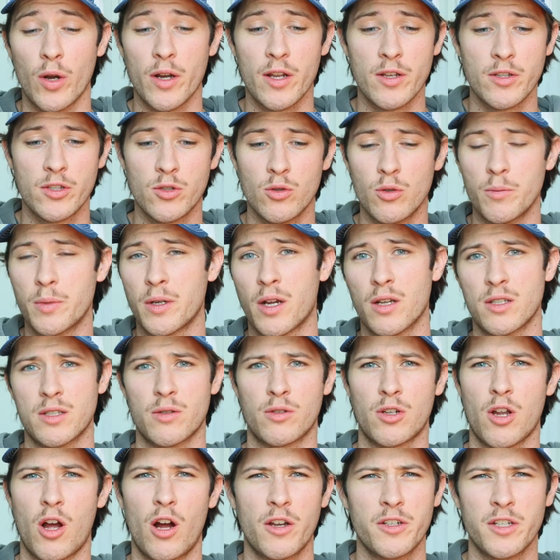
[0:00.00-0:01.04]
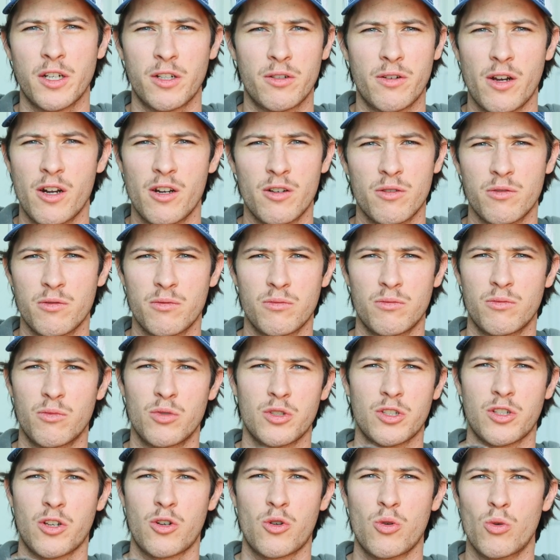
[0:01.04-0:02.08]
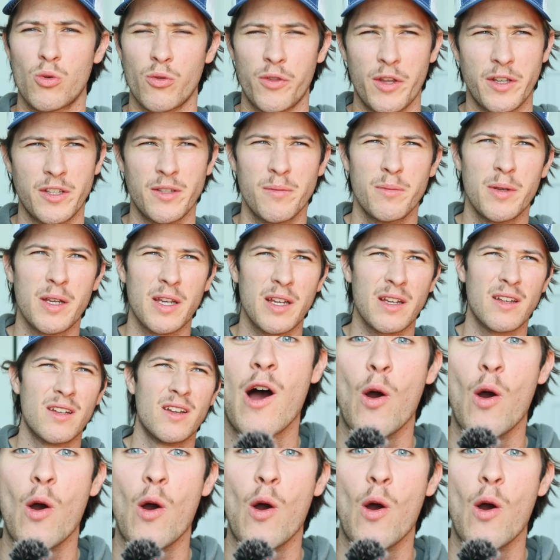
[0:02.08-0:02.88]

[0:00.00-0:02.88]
I didn't do it because a content creator was a cool thing to be.